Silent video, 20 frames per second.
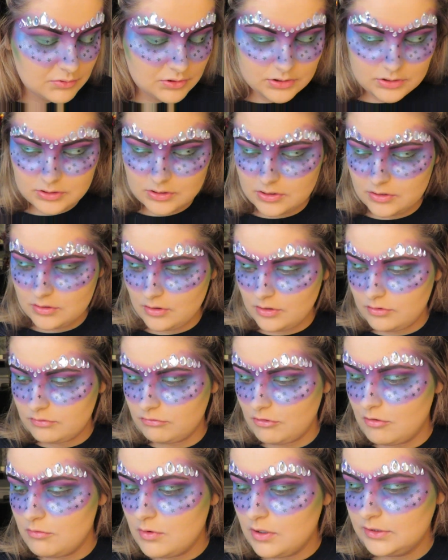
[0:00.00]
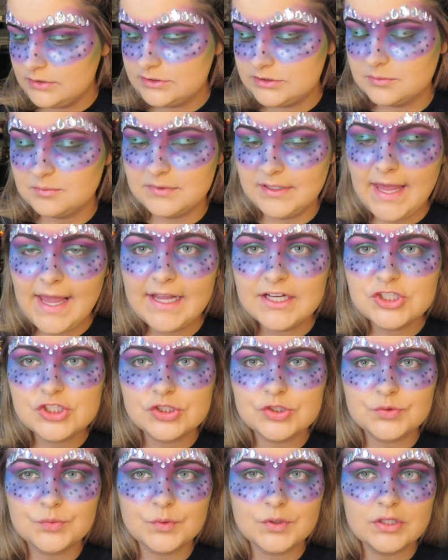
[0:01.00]
I'm gonna throw on some
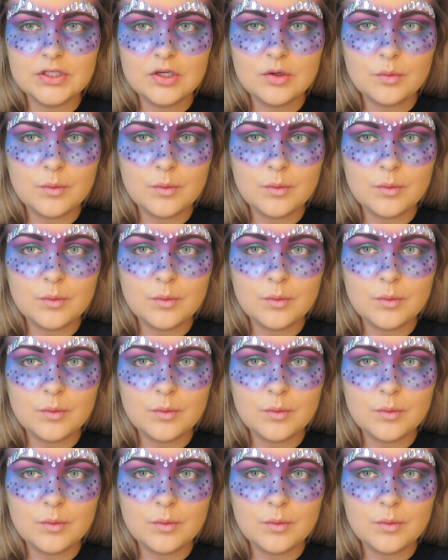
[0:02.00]
lashes really